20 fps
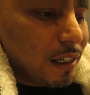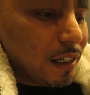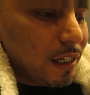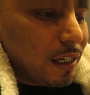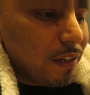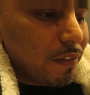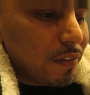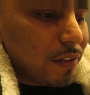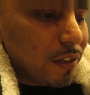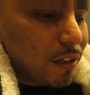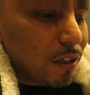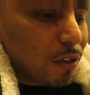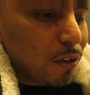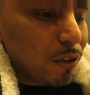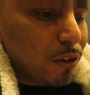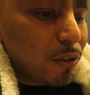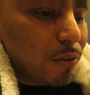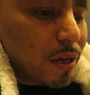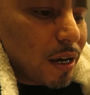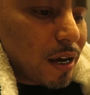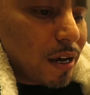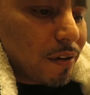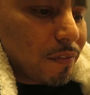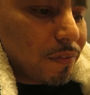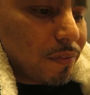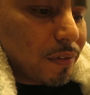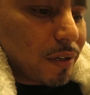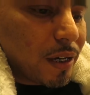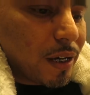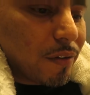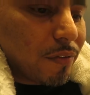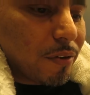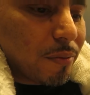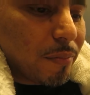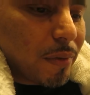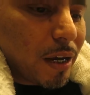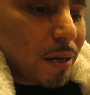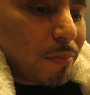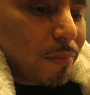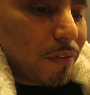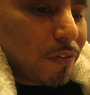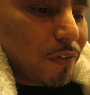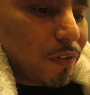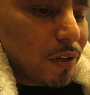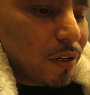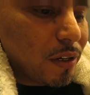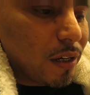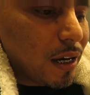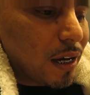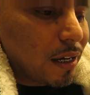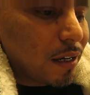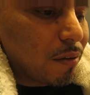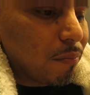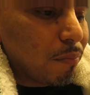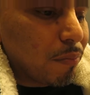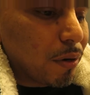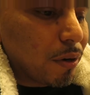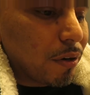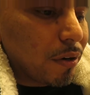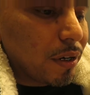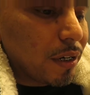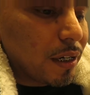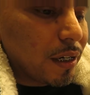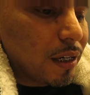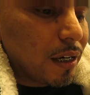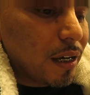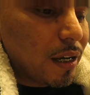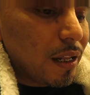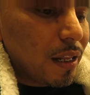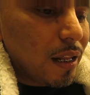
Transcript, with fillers: Even though you have never made me feel like a burden,